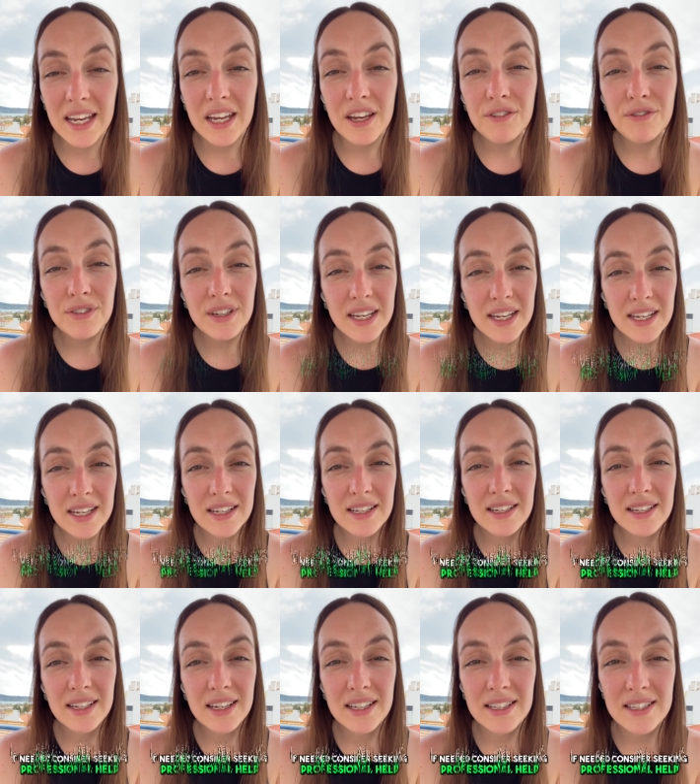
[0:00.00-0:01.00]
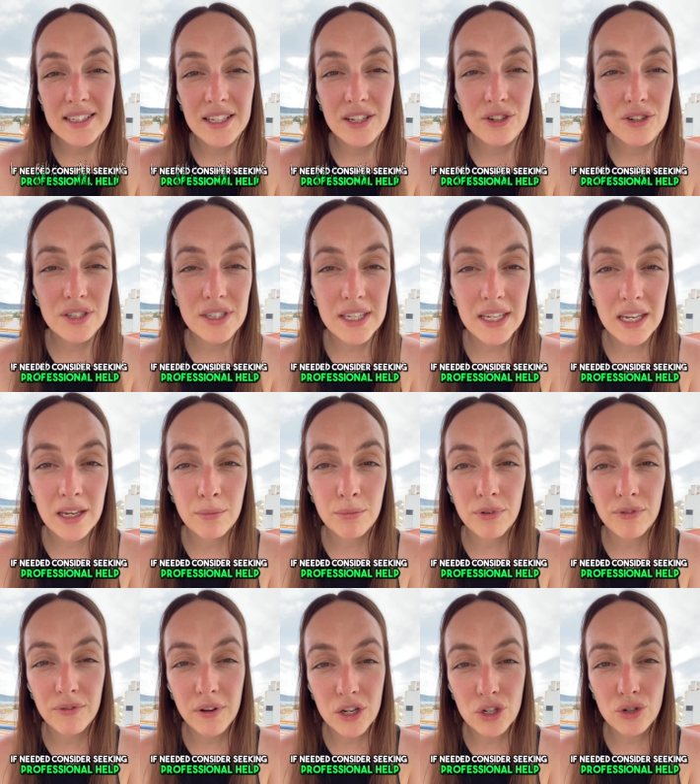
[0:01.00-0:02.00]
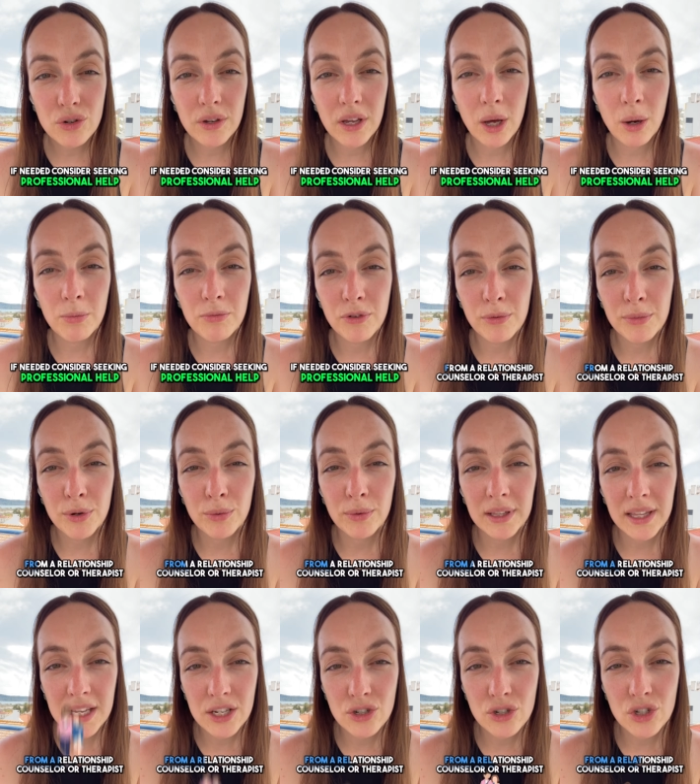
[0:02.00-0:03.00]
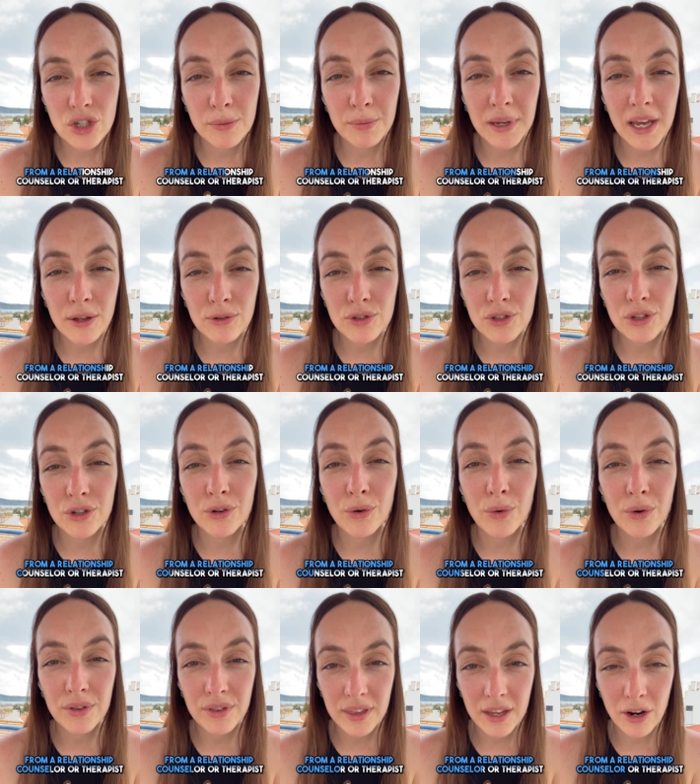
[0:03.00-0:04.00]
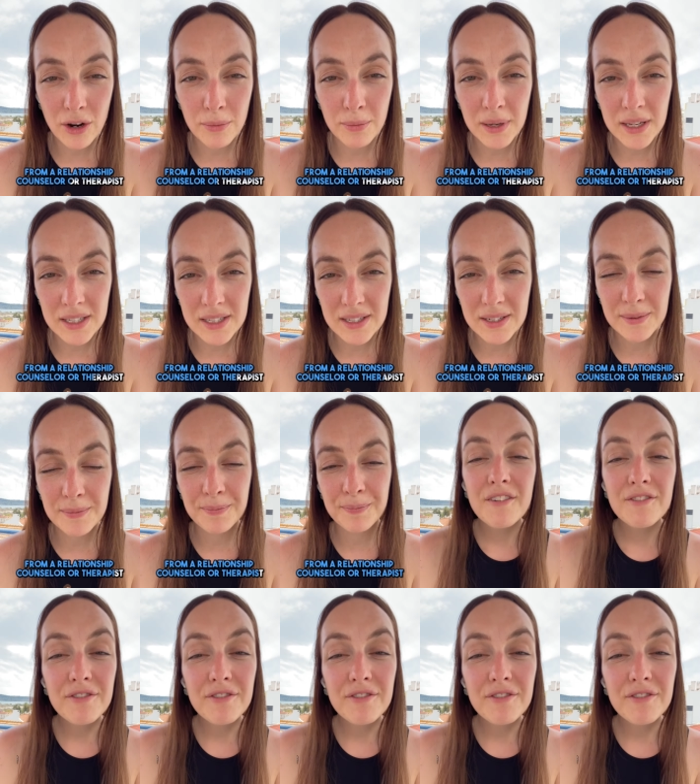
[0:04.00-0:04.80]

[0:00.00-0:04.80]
If needed, consider seeking professional help from a relationship counselor or therapist.